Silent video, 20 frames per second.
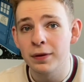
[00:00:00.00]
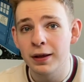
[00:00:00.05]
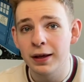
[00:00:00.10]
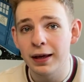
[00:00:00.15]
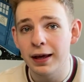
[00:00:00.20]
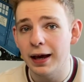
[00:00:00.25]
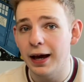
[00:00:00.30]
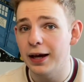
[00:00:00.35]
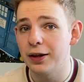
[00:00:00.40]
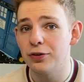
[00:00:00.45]

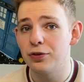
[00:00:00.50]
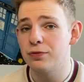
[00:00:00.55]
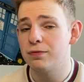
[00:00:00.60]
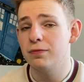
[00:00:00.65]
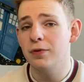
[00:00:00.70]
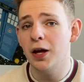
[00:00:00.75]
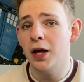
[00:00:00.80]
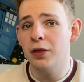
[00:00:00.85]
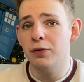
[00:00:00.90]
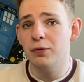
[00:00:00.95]
And
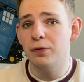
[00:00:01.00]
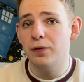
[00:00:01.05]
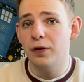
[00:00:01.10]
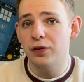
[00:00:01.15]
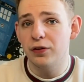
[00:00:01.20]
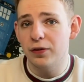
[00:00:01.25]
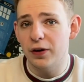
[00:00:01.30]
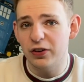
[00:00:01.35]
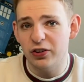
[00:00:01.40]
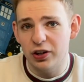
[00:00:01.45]
neither of us
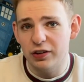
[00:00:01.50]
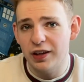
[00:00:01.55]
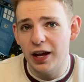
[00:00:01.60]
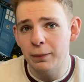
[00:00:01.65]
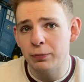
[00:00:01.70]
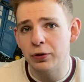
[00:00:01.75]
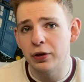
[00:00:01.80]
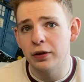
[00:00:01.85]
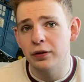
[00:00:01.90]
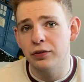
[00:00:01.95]
are actually tap
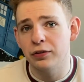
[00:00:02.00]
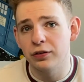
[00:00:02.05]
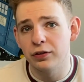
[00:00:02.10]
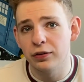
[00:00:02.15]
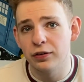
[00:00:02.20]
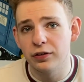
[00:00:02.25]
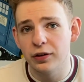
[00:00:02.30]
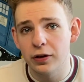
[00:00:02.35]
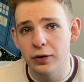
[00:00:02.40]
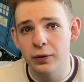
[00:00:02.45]
dancers,
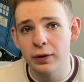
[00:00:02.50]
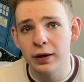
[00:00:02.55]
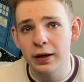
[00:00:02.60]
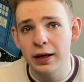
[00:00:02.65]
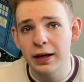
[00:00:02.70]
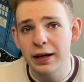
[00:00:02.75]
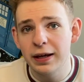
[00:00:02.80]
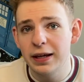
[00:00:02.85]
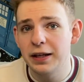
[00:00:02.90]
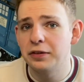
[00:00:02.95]
so
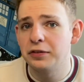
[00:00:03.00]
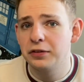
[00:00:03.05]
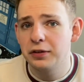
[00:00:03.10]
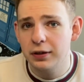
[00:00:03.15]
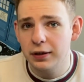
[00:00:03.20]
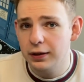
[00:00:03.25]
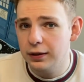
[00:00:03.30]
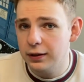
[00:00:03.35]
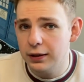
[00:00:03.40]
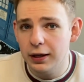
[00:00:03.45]
it's
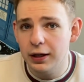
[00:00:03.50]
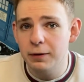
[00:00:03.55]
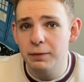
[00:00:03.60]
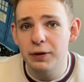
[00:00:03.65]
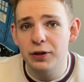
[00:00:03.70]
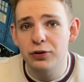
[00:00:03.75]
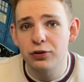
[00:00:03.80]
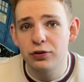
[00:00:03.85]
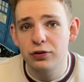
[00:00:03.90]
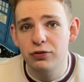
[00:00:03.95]
gonna be
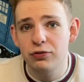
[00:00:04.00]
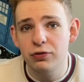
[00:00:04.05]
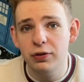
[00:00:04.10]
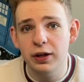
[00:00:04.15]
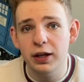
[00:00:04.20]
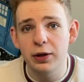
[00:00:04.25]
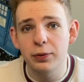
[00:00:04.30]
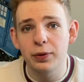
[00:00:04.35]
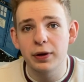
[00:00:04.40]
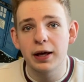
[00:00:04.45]

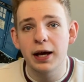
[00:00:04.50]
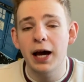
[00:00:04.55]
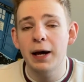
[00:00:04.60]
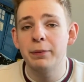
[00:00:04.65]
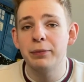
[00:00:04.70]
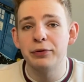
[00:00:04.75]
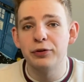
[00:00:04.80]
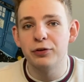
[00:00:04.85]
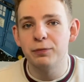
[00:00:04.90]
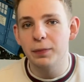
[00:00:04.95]
tricky when it
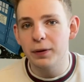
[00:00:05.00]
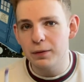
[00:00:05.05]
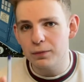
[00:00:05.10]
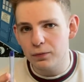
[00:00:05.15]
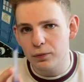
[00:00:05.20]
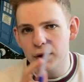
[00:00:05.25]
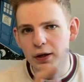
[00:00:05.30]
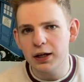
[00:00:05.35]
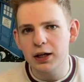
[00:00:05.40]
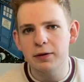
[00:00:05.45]
happens, but
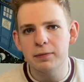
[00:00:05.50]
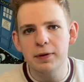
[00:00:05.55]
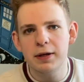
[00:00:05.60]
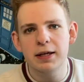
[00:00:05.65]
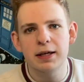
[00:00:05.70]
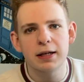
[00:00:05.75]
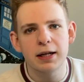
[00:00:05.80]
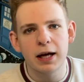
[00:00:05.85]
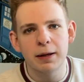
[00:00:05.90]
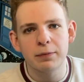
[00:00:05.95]
we're gonna make
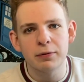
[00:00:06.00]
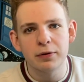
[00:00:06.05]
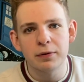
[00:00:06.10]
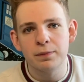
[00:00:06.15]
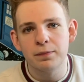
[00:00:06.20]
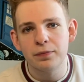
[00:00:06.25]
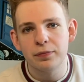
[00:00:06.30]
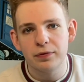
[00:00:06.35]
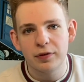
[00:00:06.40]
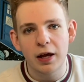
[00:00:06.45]
it happen.
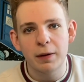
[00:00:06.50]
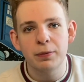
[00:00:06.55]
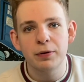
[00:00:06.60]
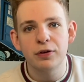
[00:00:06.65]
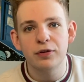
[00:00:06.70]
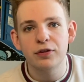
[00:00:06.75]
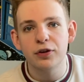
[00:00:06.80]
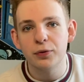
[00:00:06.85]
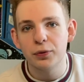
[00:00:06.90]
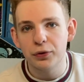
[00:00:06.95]
Tapping
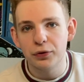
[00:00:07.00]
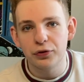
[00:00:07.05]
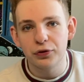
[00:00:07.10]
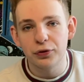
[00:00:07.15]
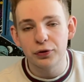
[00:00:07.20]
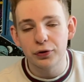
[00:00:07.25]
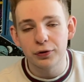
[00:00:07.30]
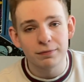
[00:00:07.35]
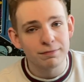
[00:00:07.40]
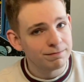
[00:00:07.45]
2 on
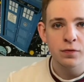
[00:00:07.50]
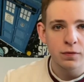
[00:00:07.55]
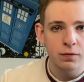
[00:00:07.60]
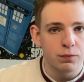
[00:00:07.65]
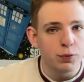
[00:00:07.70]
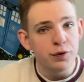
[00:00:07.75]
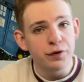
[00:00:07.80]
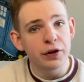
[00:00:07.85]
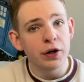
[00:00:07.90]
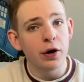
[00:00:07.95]
tour.
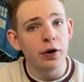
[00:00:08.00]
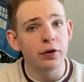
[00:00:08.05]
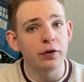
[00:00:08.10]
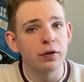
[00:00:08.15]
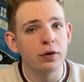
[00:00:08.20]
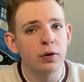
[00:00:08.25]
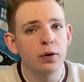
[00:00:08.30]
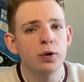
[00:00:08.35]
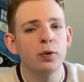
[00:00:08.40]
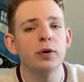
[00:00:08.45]
Moving on,
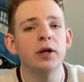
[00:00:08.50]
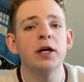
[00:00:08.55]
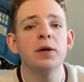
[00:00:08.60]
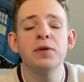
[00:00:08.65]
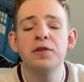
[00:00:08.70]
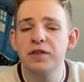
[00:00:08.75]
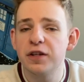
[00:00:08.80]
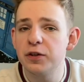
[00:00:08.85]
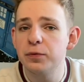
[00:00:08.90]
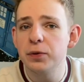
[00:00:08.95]
what else
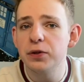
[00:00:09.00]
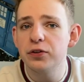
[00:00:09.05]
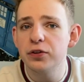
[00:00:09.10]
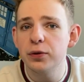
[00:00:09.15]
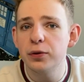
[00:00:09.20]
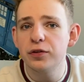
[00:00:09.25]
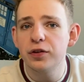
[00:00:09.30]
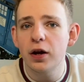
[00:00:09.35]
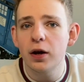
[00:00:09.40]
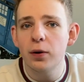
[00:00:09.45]
did we do term